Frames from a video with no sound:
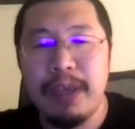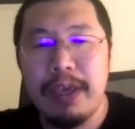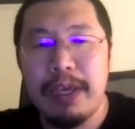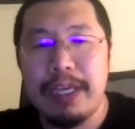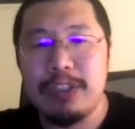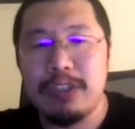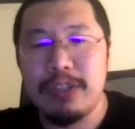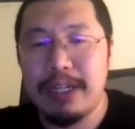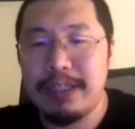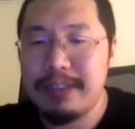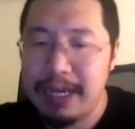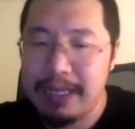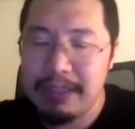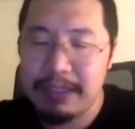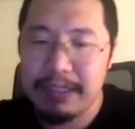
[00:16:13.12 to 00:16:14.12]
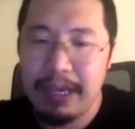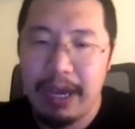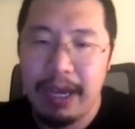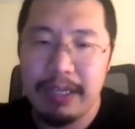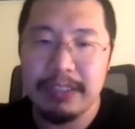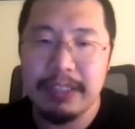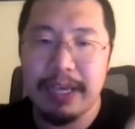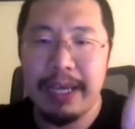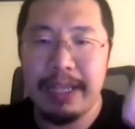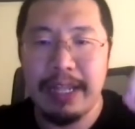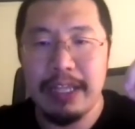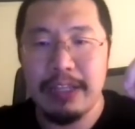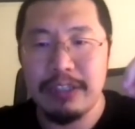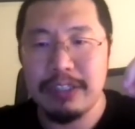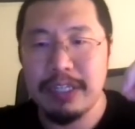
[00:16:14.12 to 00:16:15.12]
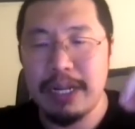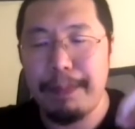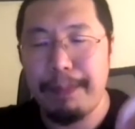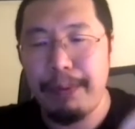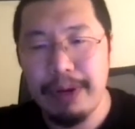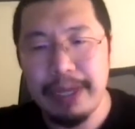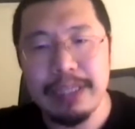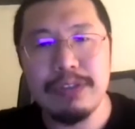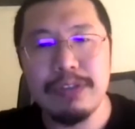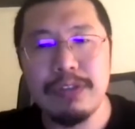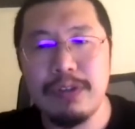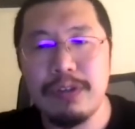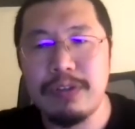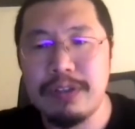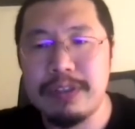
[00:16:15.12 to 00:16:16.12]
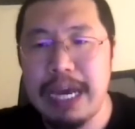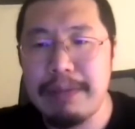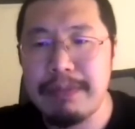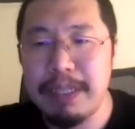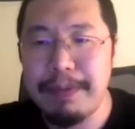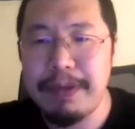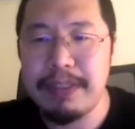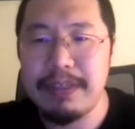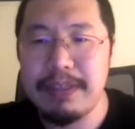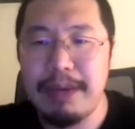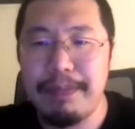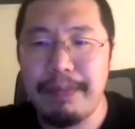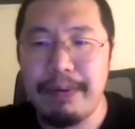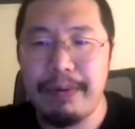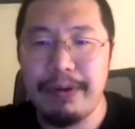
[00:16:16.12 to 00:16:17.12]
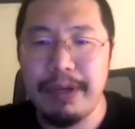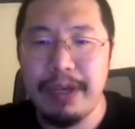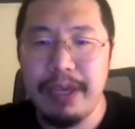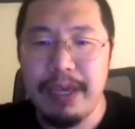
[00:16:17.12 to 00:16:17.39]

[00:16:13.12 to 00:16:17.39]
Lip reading: is going to take the task and then it's going to put it into the DynamoDB table.